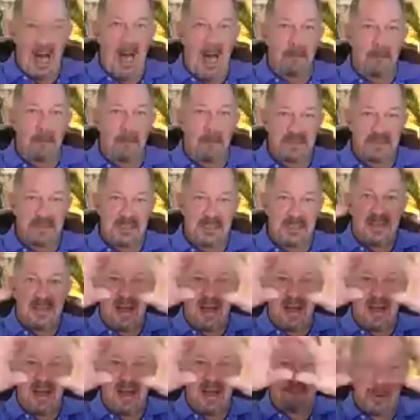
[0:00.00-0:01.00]
the top, as
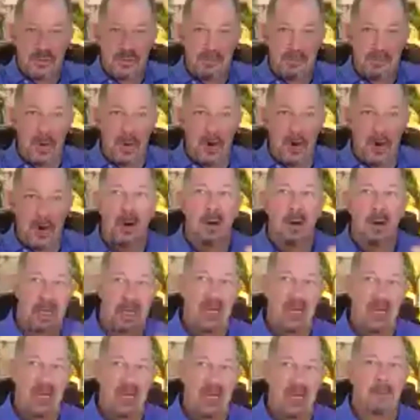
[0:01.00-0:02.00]
I said, that first
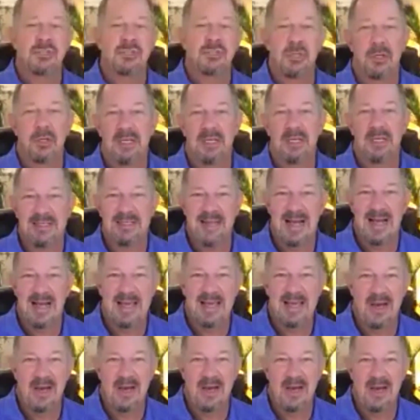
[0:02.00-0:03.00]
bar, and again, I'm going to show you
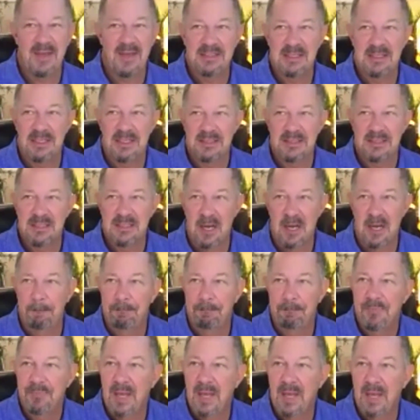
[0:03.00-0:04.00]
exactly how that sets
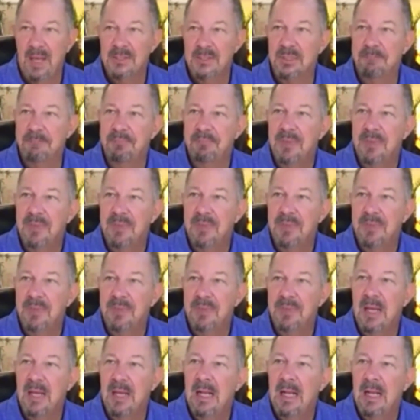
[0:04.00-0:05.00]
up. Actually,
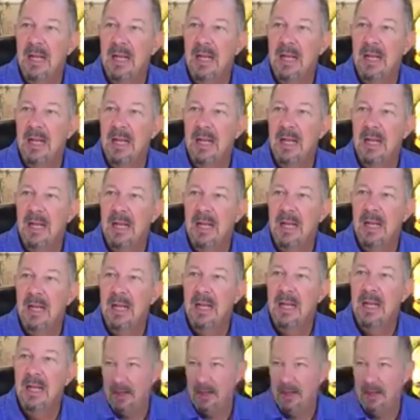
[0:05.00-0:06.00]
let's do
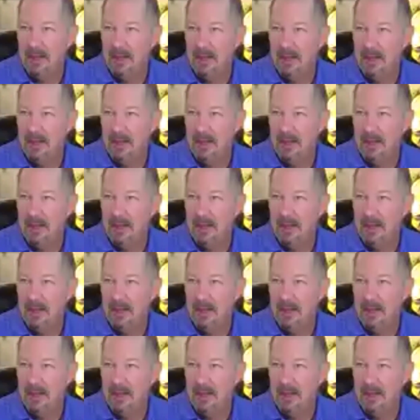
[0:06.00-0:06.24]
that right now.